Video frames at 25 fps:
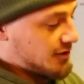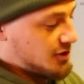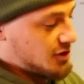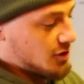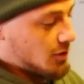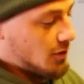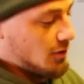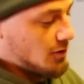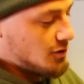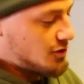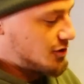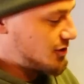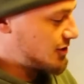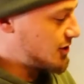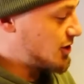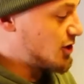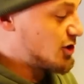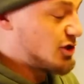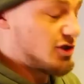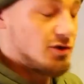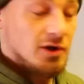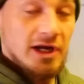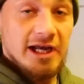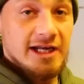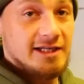of the sauce,
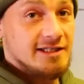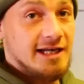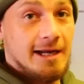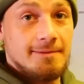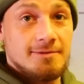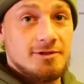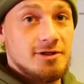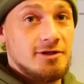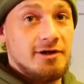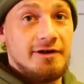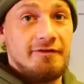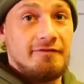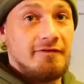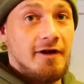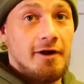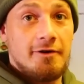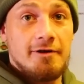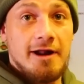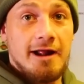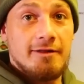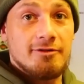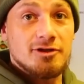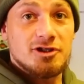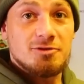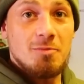because it's absolutely flown
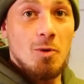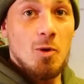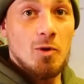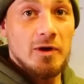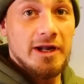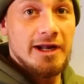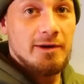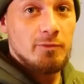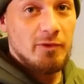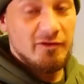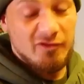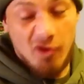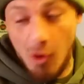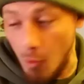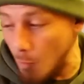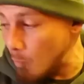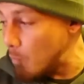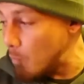out this morning. We've got